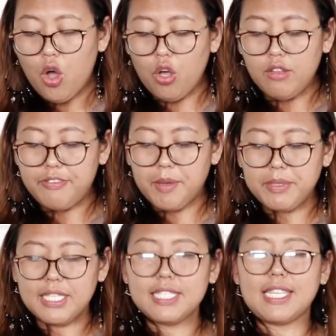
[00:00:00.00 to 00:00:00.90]
All
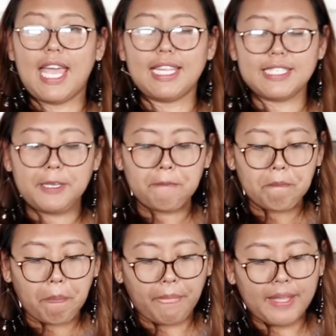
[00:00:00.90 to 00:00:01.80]
families had
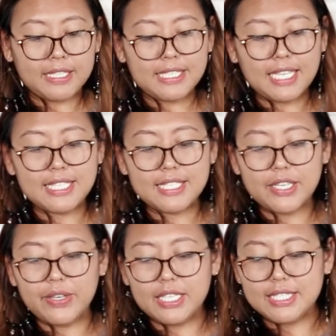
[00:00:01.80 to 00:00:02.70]

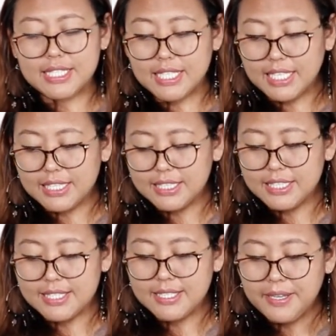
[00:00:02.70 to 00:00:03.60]
necessary
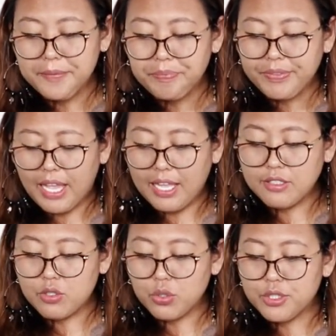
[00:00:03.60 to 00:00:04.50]
skills
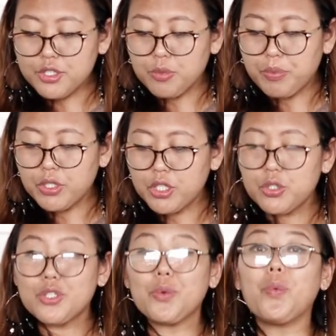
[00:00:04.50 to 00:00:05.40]
and tools to
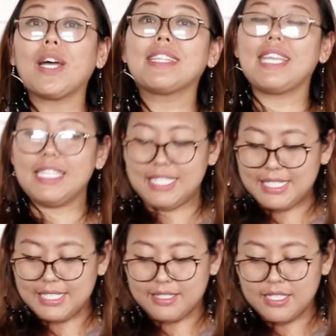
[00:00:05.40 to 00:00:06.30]
produce what they
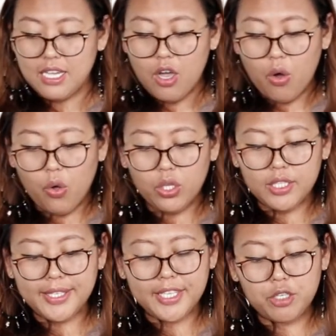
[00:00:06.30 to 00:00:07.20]
needed.
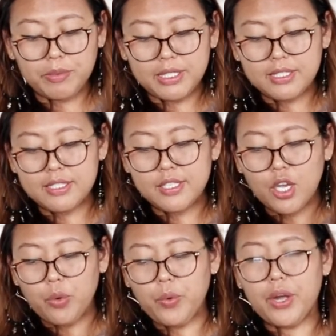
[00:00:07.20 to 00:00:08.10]
All humans
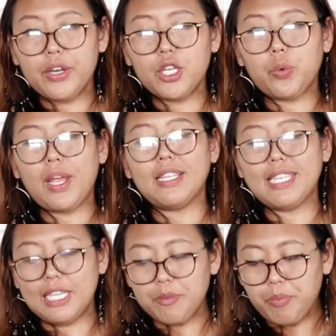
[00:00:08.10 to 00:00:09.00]
were
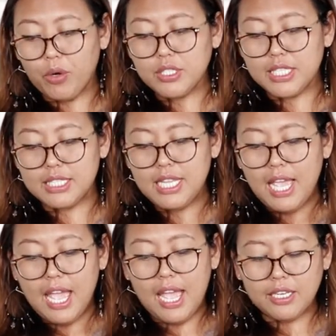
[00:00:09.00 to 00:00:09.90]
equally important
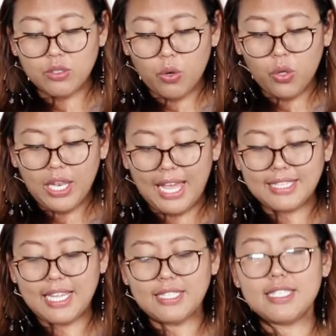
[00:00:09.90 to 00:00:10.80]
and all
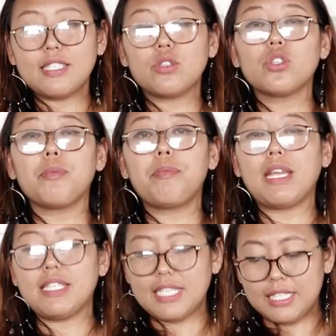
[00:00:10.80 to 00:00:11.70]
had access to the
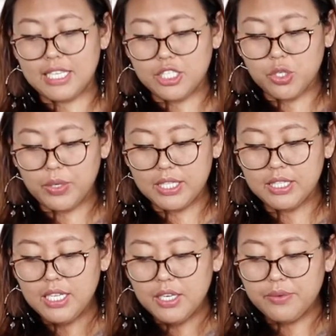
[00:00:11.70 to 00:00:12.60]
basic
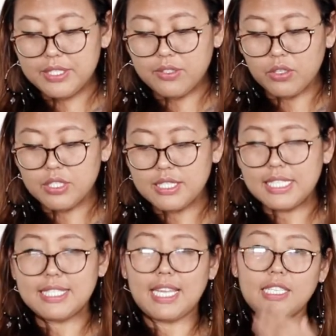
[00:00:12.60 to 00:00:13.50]
natural resources
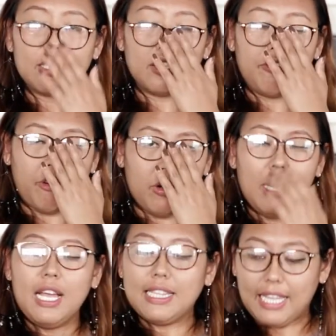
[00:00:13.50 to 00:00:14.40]
essential for
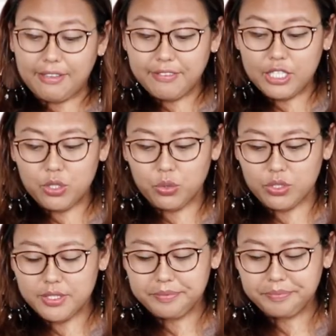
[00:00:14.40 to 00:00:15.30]
livelihood.